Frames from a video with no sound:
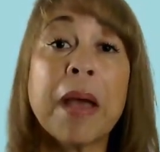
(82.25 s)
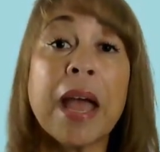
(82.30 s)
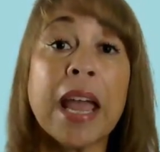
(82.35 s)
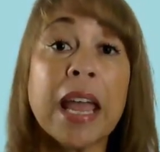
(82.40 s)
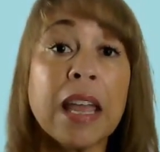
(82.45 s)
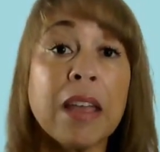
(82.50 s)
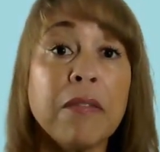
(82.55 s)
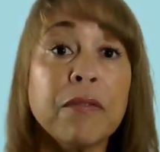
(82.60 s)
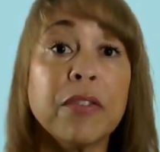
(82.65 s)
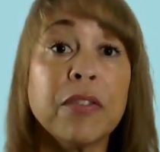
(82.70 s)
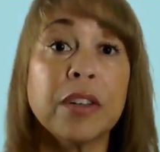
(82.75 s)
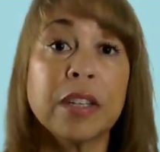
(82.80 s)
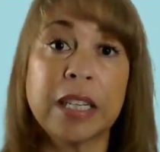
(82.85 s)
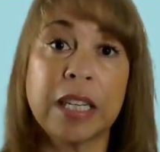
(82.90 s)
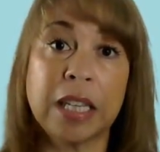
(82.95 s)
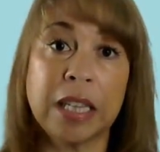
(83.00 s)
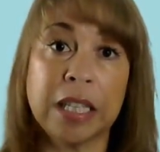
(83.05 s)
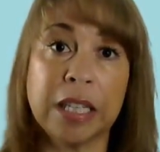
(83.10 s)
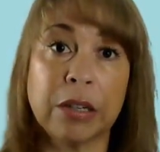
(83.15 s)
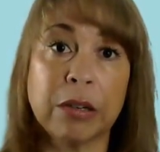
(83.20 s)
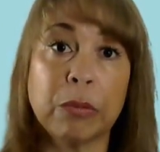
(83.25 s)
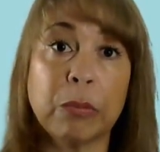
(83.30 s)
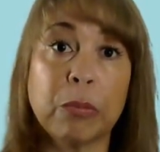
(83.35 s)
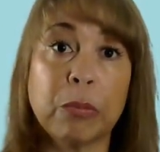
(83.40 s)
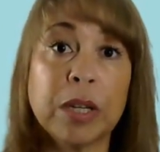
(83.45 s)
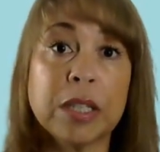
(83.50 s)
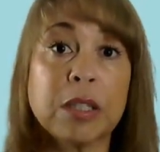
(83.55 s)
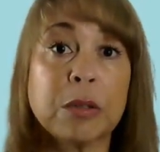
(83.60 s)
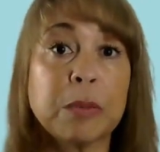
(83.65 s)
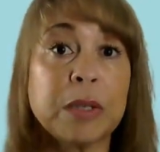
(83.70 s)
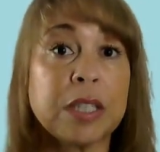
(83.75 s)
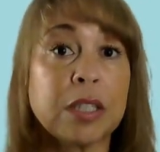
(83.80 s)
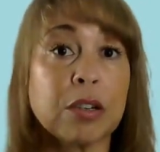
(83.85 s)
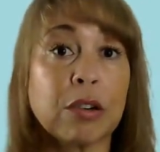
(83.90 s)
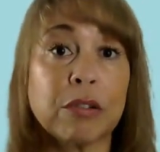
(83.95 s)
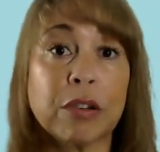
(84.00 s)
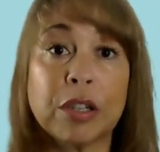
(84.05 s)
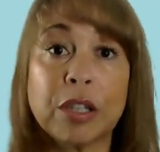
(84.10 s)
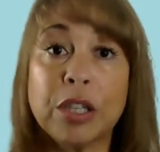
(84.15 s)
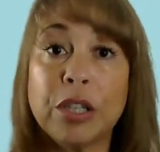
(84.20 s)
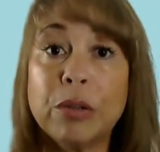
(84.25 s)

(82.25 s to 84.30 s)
painfully clear once we started